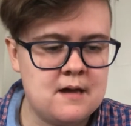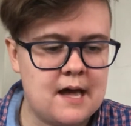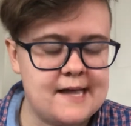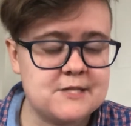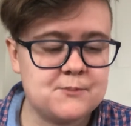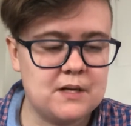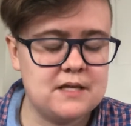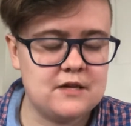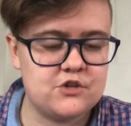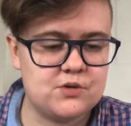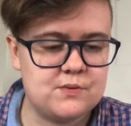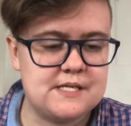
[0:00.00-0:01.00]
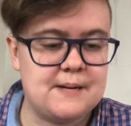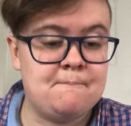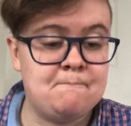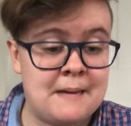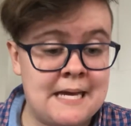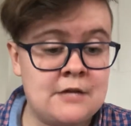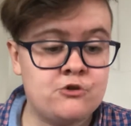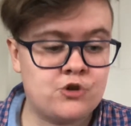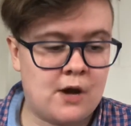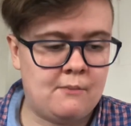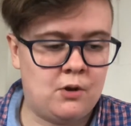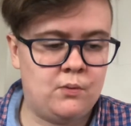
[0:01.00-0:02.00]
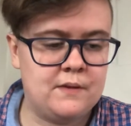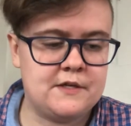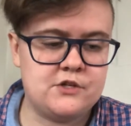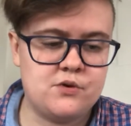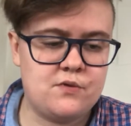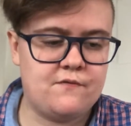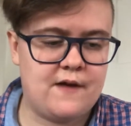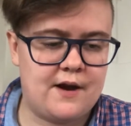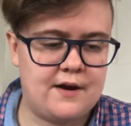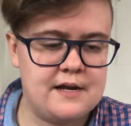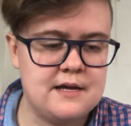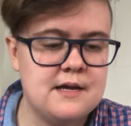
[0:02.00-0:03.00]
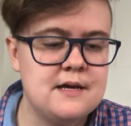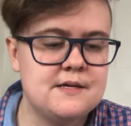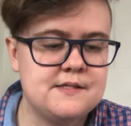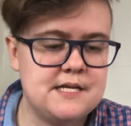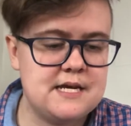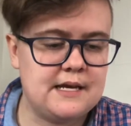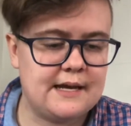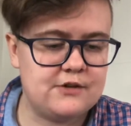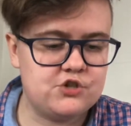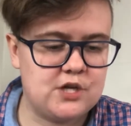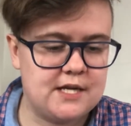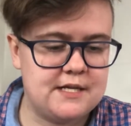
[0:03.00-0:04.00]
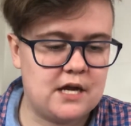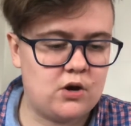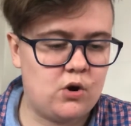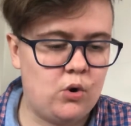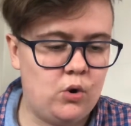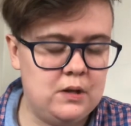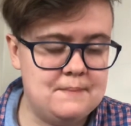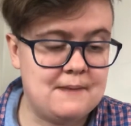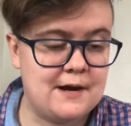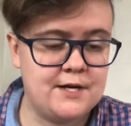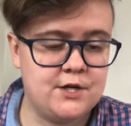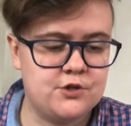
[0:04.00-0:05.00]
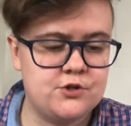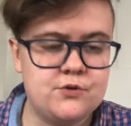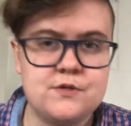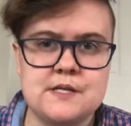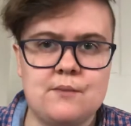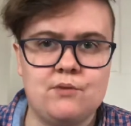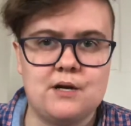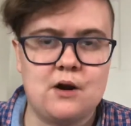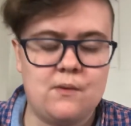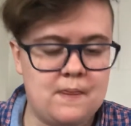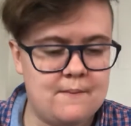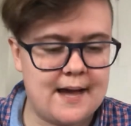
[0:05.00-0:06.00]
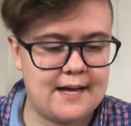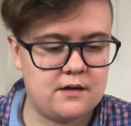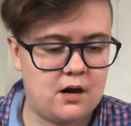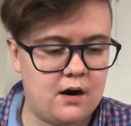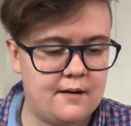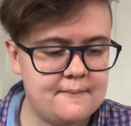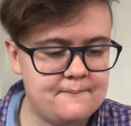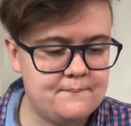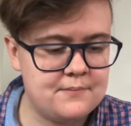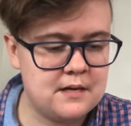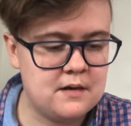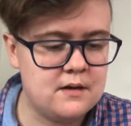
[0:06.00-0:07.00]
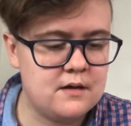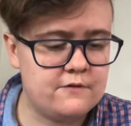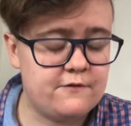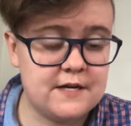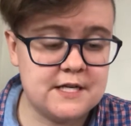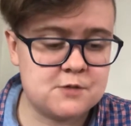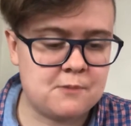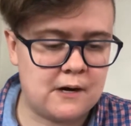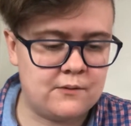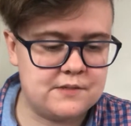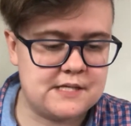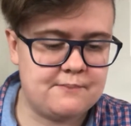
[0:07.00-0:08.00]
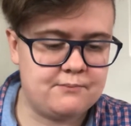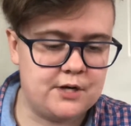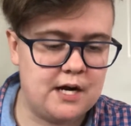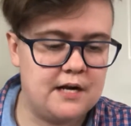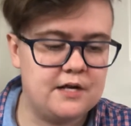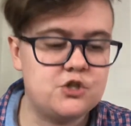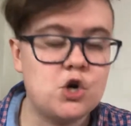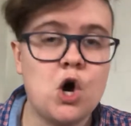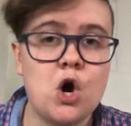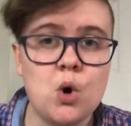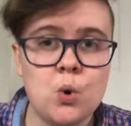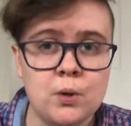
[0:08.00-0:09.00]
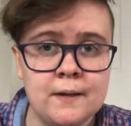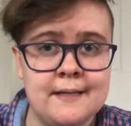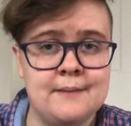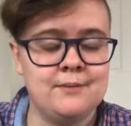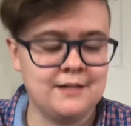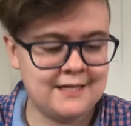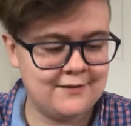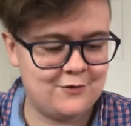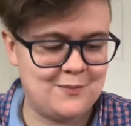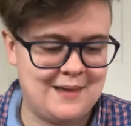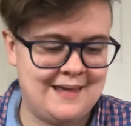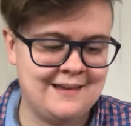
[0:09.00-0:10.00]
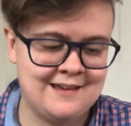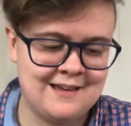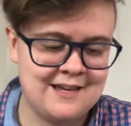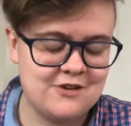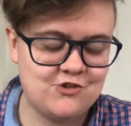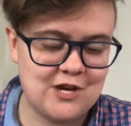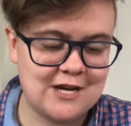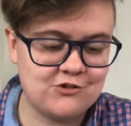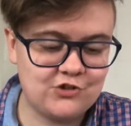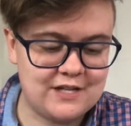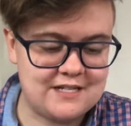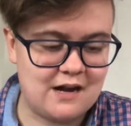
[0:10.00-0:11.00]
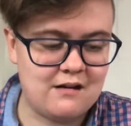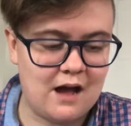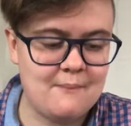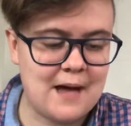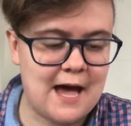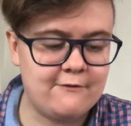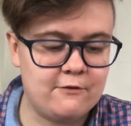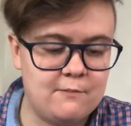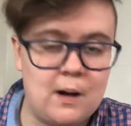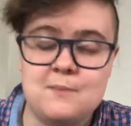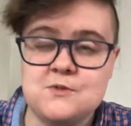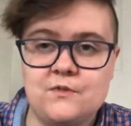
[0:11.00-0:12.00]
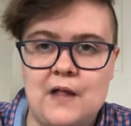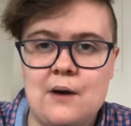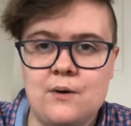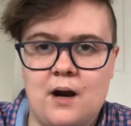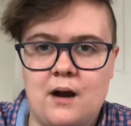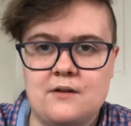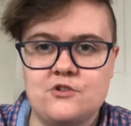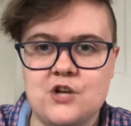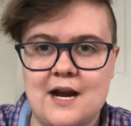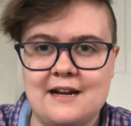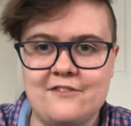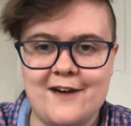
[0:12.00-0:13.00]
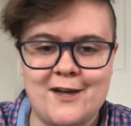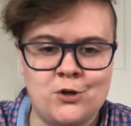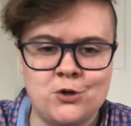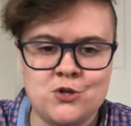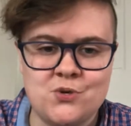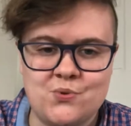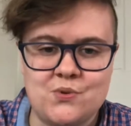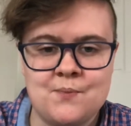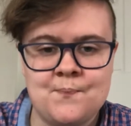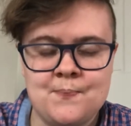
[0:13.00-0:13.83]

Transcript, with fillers: I explained that she was in big trouble with the Tooth Fairy, seeing as she had dug a hole and buried her tooth somewhere out in the backyard. The funniest part was that Brianna totally believed me. She actually dug up half of Mom's flower garden trying to find her tooth.